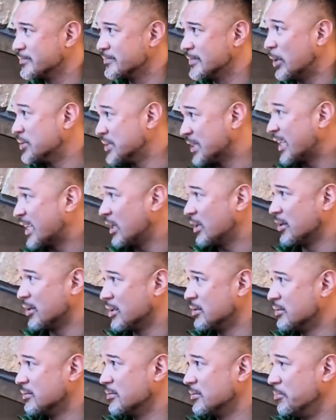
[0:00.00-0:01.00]
That was a
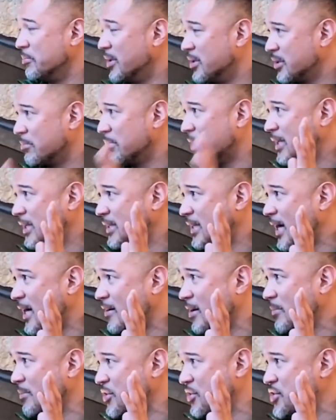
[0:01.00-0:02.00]
killer building block
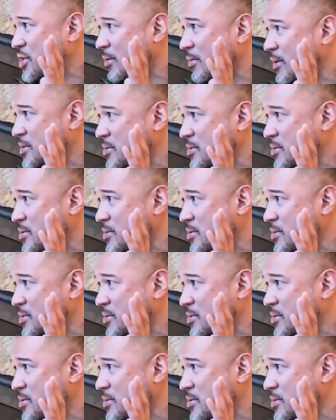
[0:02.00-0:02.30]
diagram that you shared with